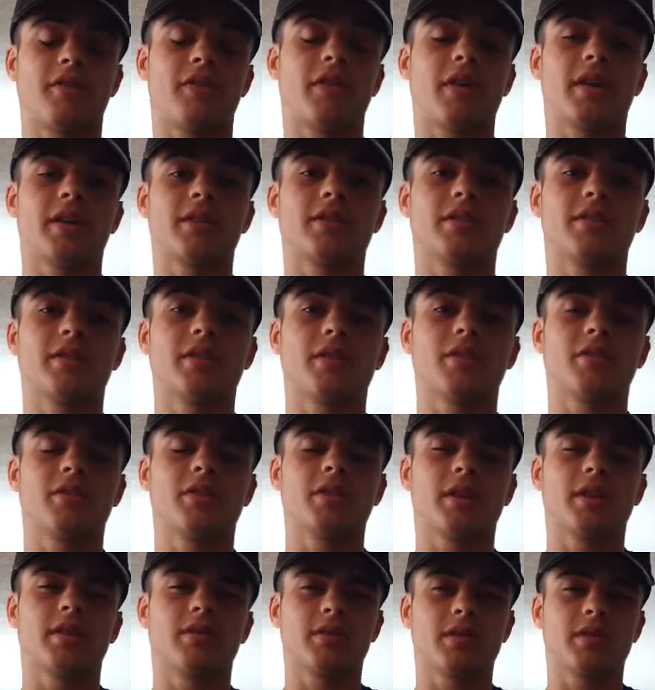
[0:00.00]
fantasy of
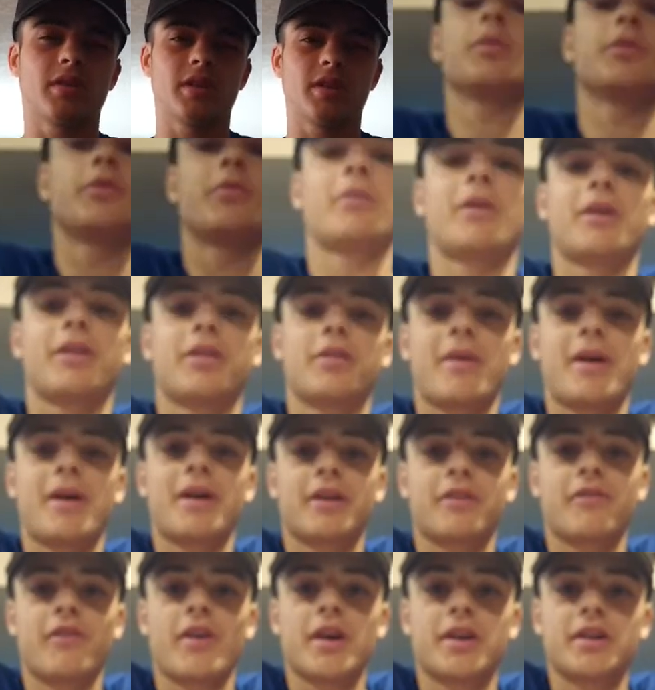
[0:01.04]
a life together. Some of my
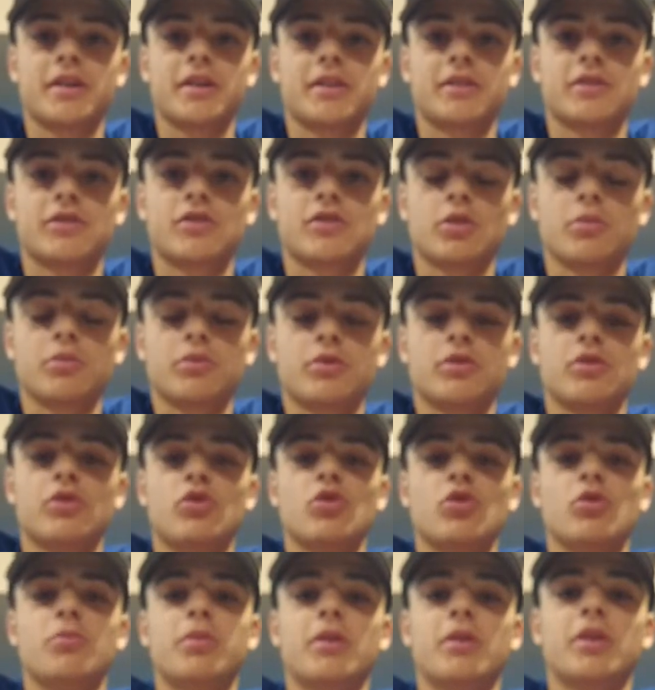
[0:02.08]
thematic findings in terms of the
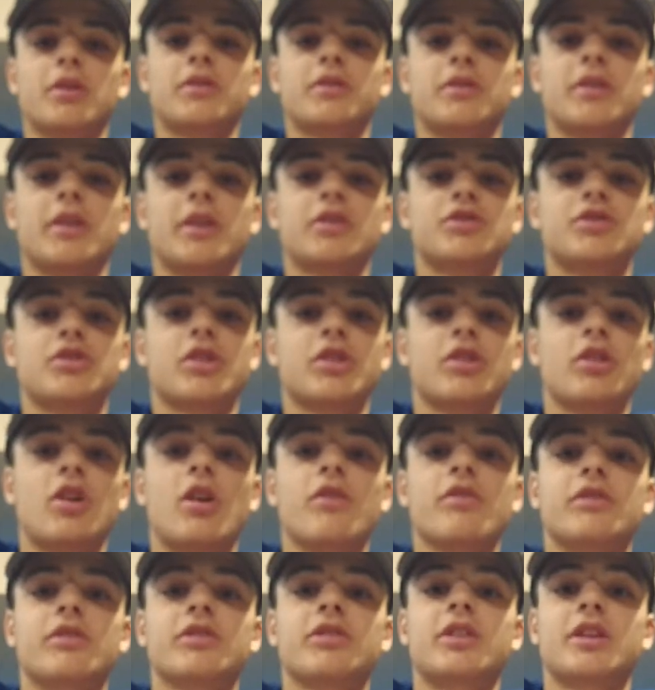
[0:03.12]
two books, they share an
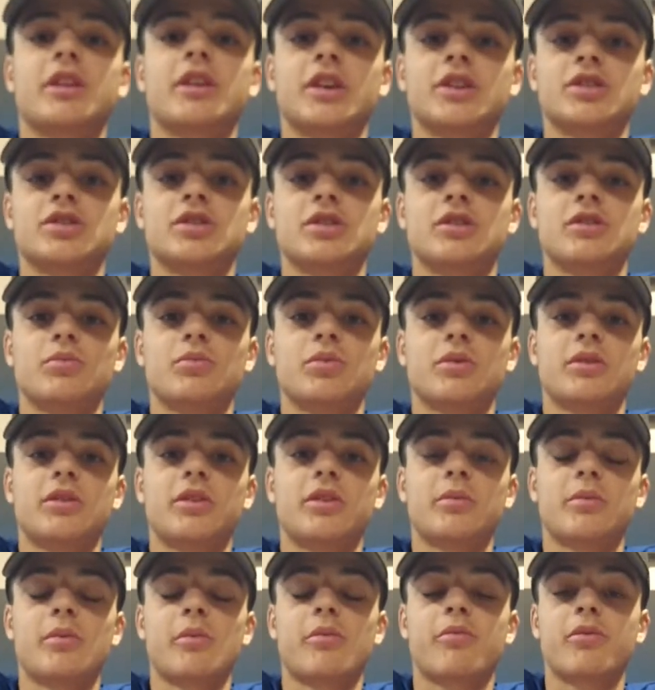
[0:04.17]
obvious connection with the
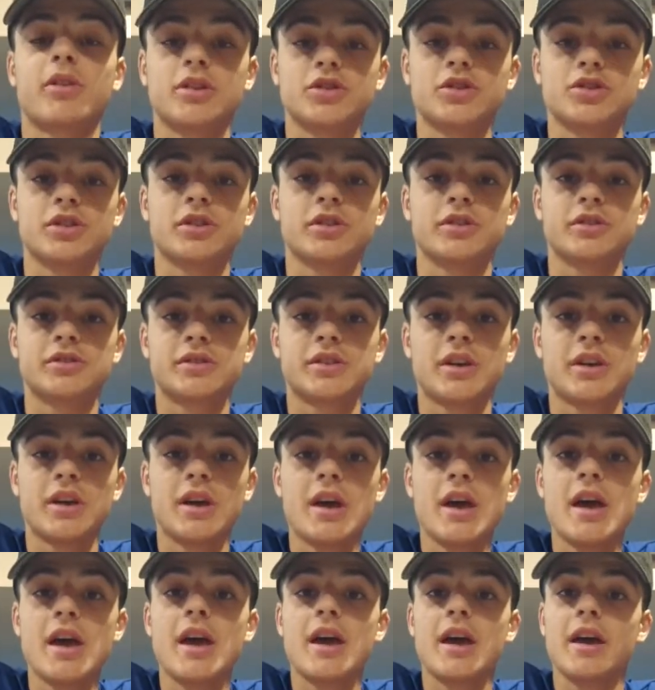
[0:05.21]
theme of prejudice.
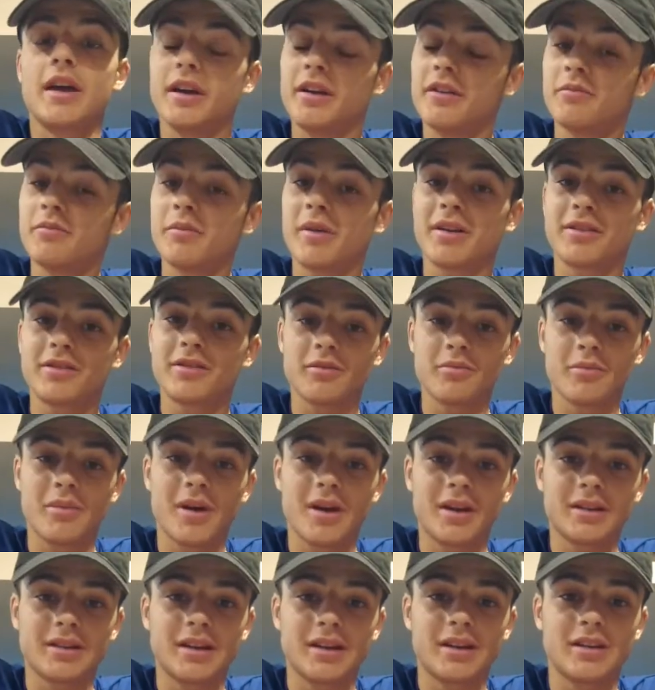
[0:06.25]
In Of Mice and
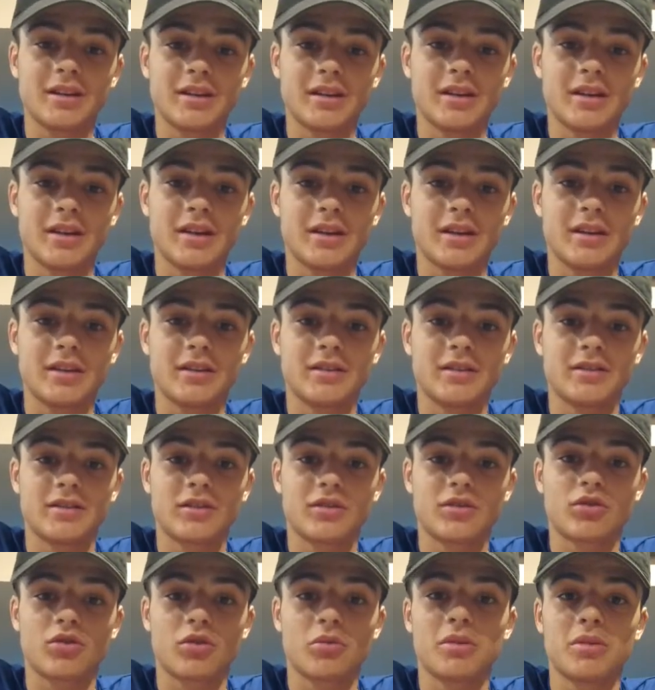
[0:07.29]
Men, Lenny is
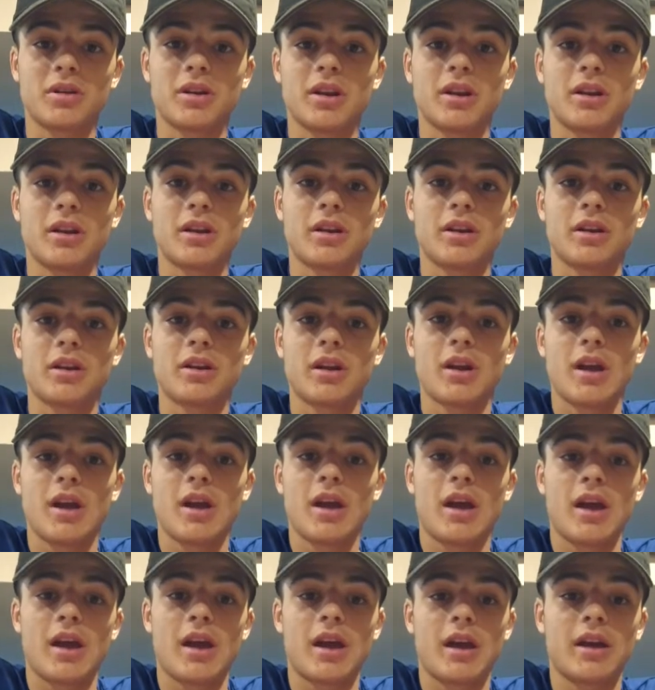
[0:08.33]
discriminated
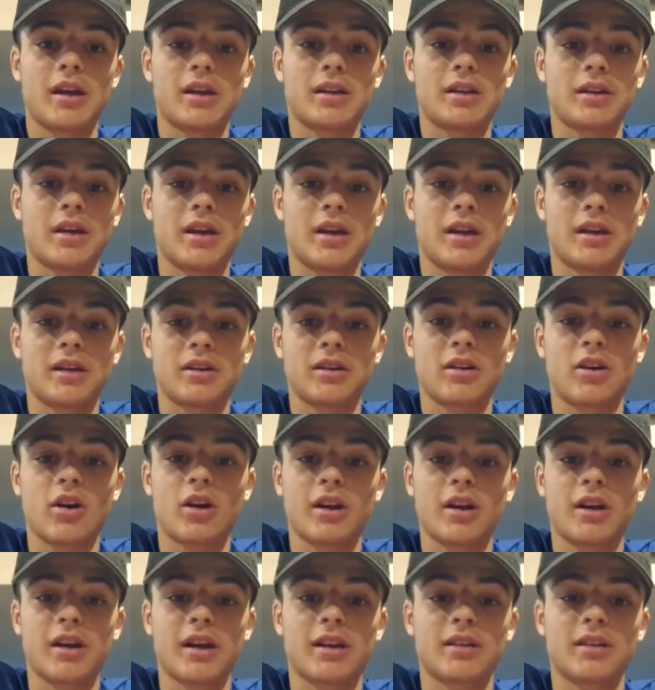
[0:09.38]
and
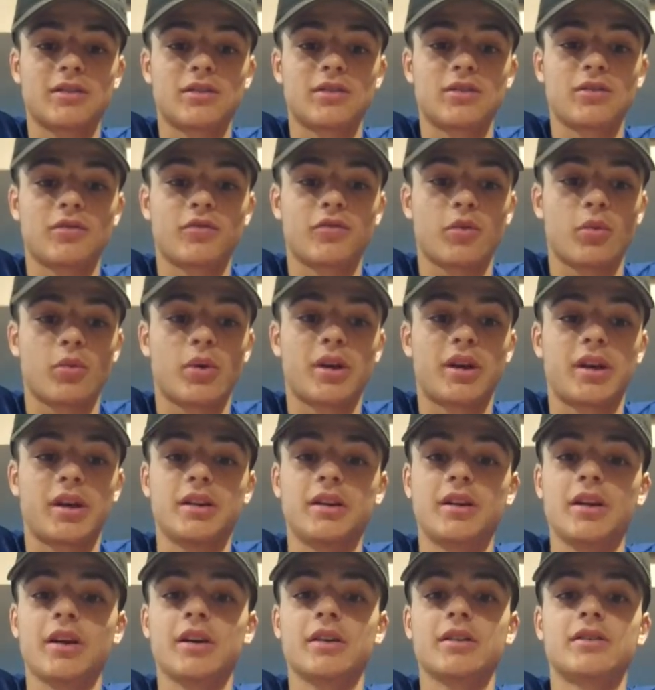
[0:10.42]
gone against for what he
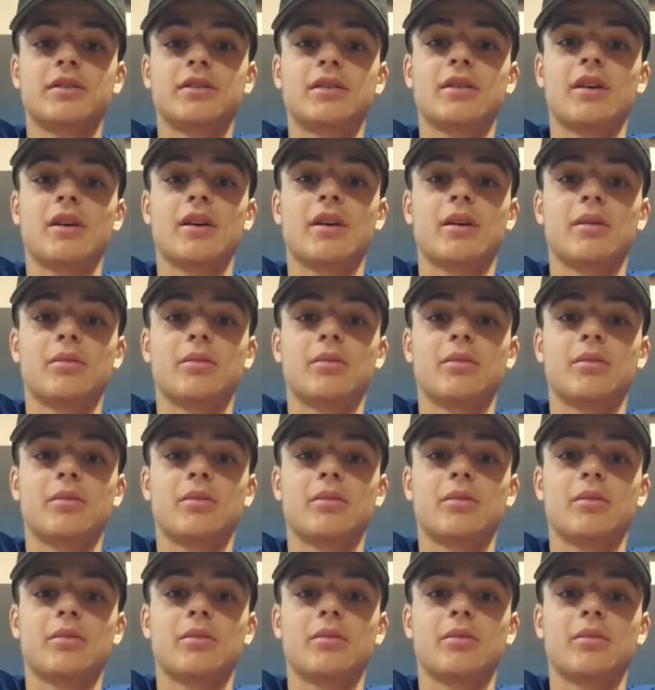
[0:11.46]
does,